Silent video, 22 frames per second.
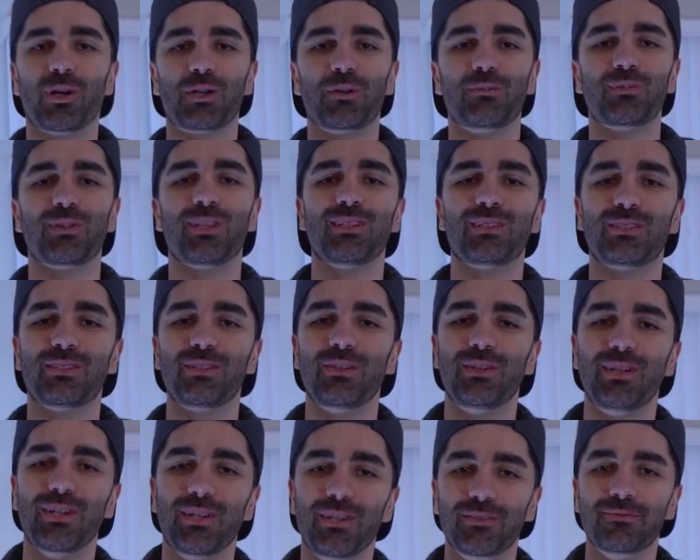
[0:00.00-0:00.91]
welcome to the
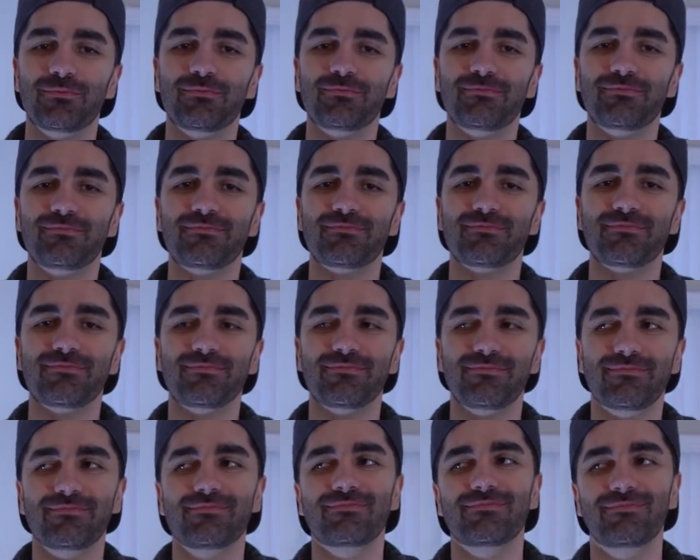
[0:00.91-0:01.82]
studio,
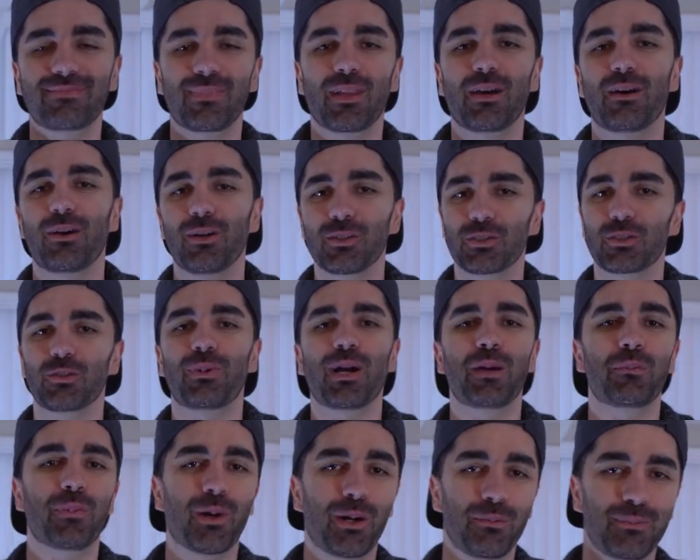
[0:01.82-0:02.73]
also
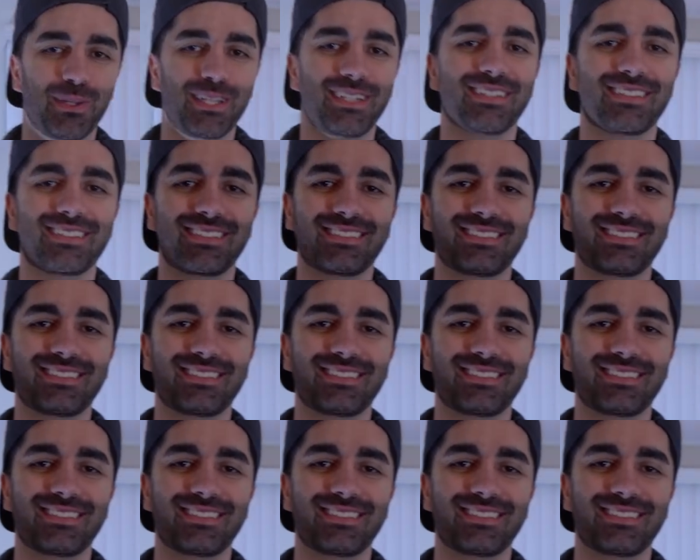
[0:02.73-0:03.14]
my apartment.